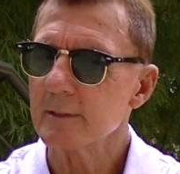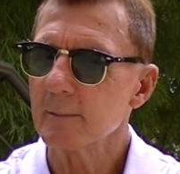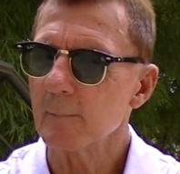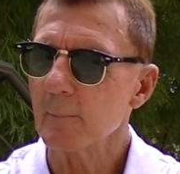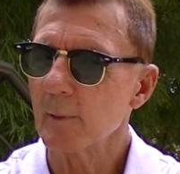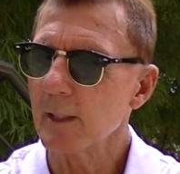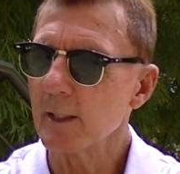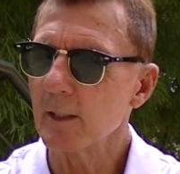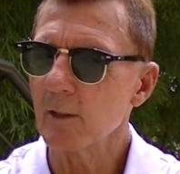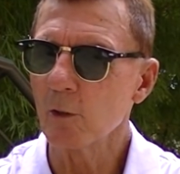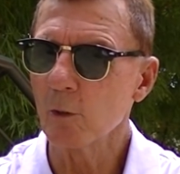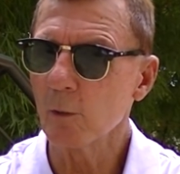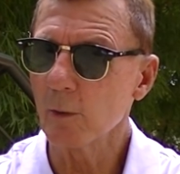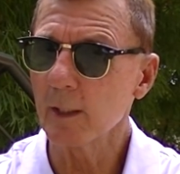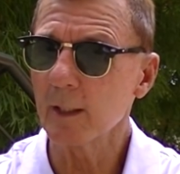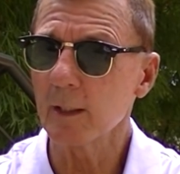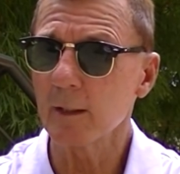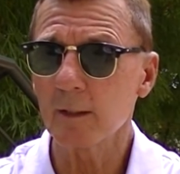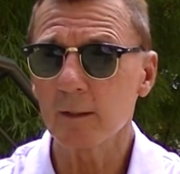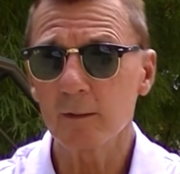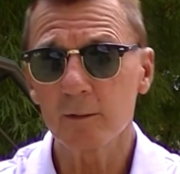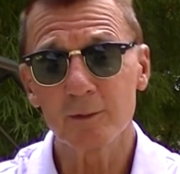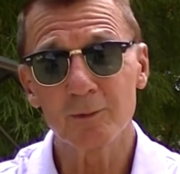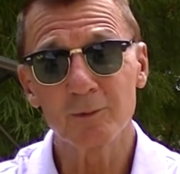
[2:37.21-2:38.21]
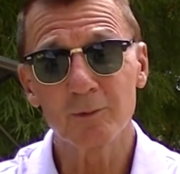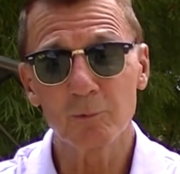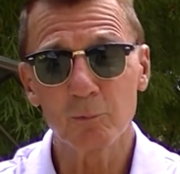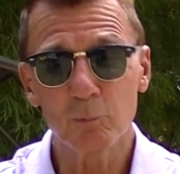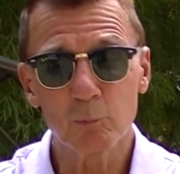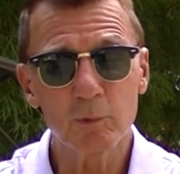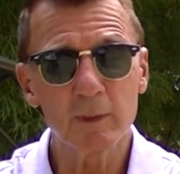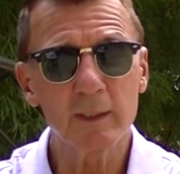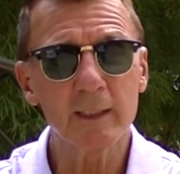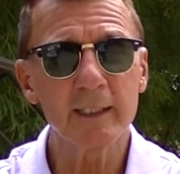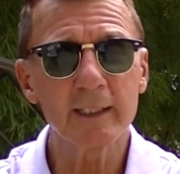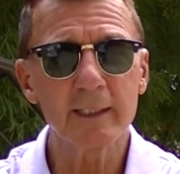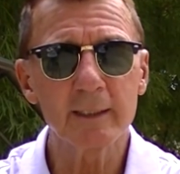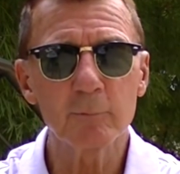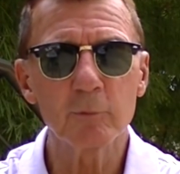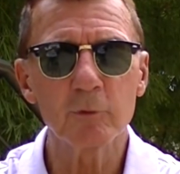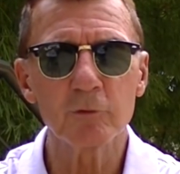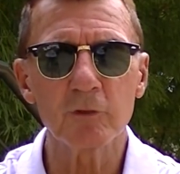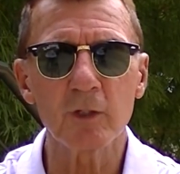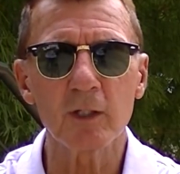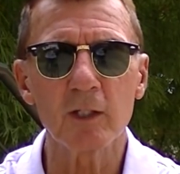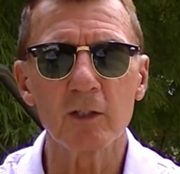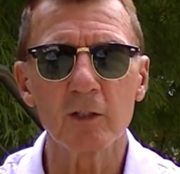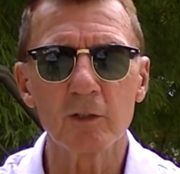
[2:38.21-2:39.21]
My lawyer, who really
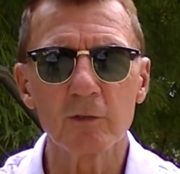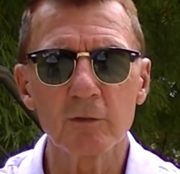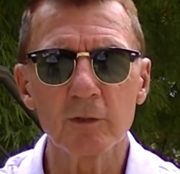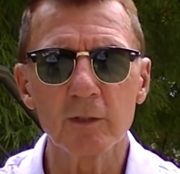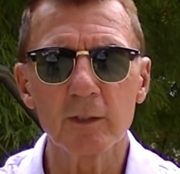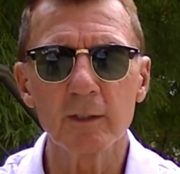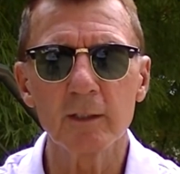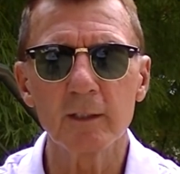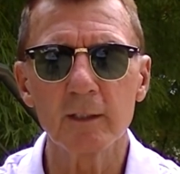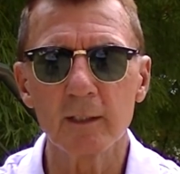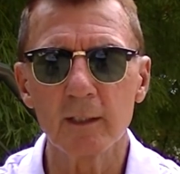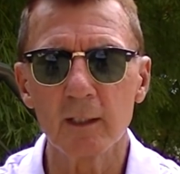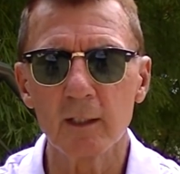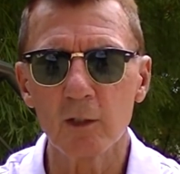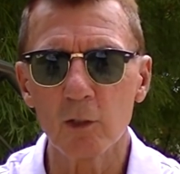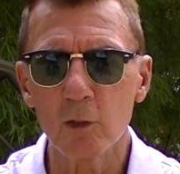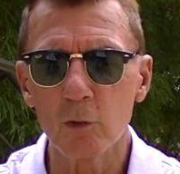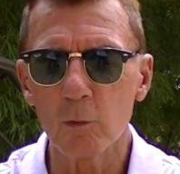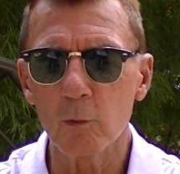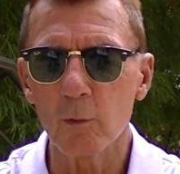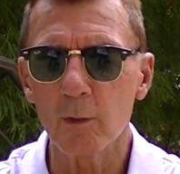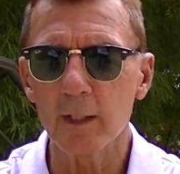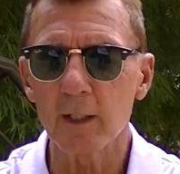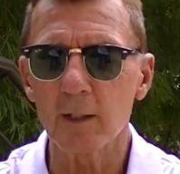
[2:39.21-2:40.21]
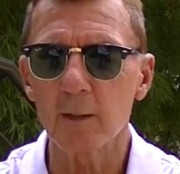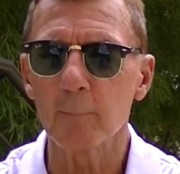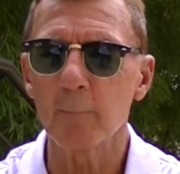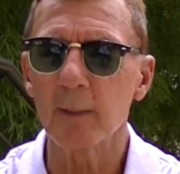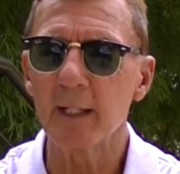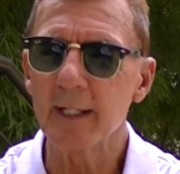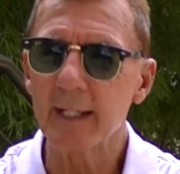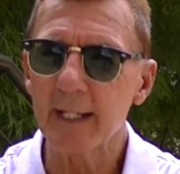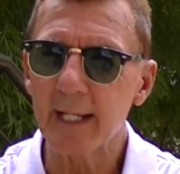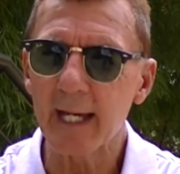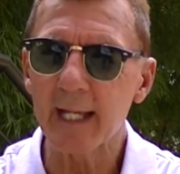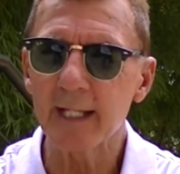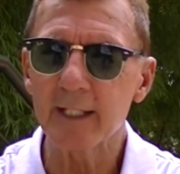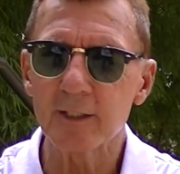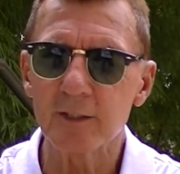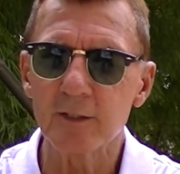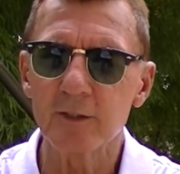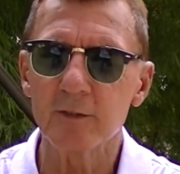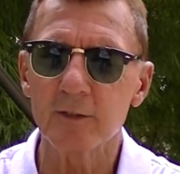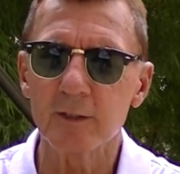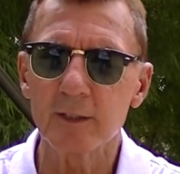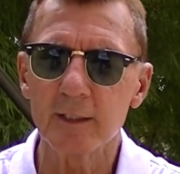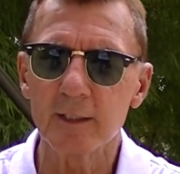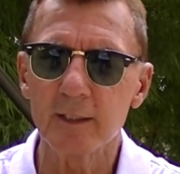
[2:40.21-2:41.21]
was a good lawyer but not
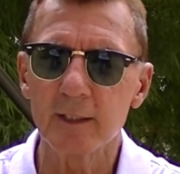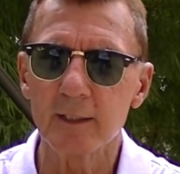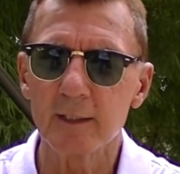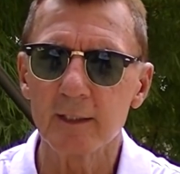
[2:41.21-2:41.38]
good